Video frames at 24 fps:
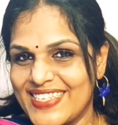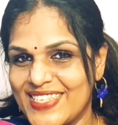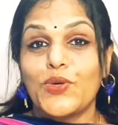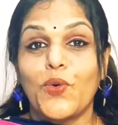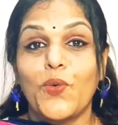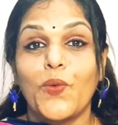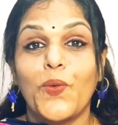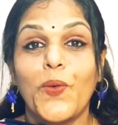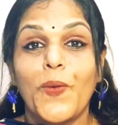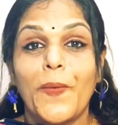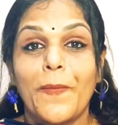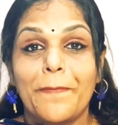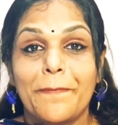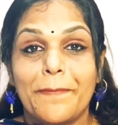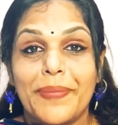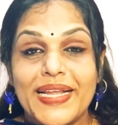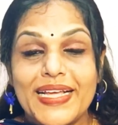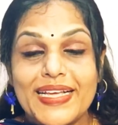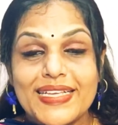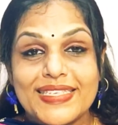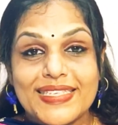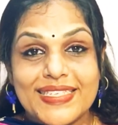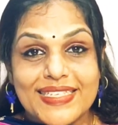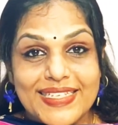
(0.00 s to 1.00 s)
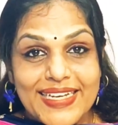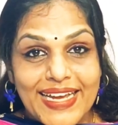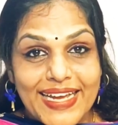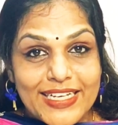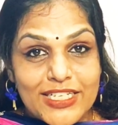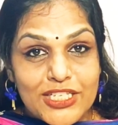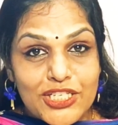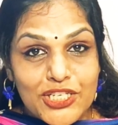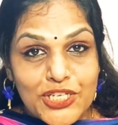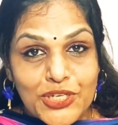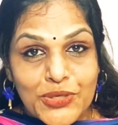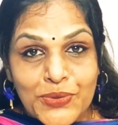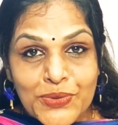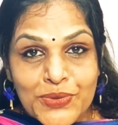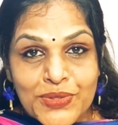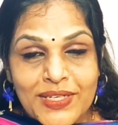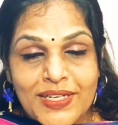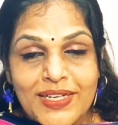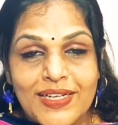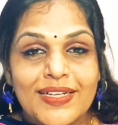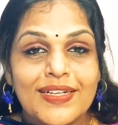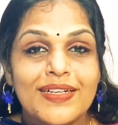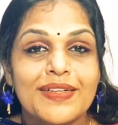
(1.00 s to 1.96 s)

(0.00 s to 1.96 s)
So please stay tuned.